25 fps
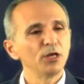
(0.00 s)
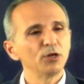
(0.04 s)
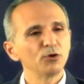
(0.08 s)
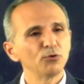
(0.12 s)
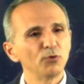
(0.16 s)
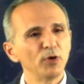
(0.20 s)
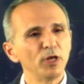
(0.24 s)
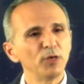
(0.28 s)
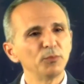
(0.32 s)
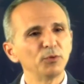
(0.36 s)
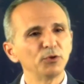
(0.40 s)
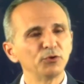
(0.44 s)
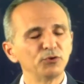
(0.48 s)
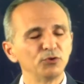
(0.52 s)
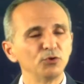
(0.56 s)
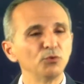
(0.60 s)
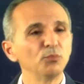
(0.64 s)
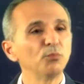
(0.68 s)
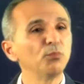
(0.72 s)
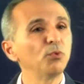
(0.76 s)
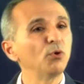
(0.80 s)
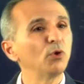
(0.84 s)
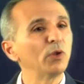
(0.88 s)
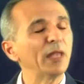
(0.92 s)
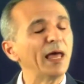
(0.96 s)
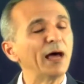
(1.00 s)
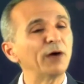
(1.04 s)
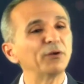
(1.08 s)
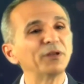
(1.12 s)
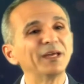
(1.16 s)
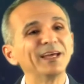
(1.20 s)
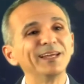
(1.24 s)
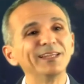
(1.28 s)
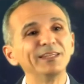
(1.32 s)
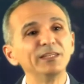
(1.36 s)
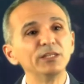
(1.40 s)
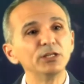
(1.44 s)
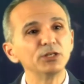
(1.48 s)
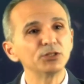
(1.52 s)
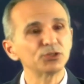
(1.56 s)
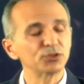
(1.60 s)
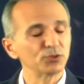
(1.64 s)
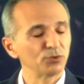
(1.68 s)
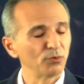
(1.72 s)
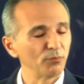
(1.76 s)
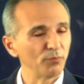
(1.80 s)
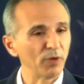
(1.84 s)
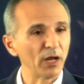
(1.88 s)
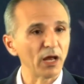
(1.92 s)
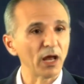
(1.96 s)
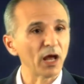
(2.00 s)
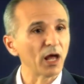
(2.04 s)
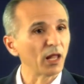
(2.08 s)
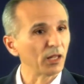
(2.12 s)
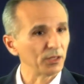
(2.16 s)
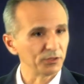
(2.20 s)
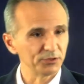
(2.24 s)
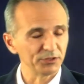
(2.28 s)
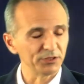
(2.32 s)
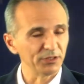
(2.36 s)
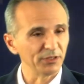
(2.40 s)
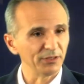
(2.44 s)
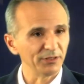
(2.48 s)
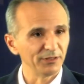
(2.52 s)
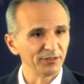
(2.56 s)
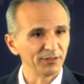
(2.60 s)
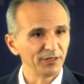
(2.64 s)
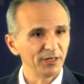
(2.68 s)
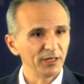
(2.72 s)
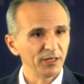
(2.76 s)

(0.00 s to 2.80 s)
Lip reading: you're able to pull out additional biology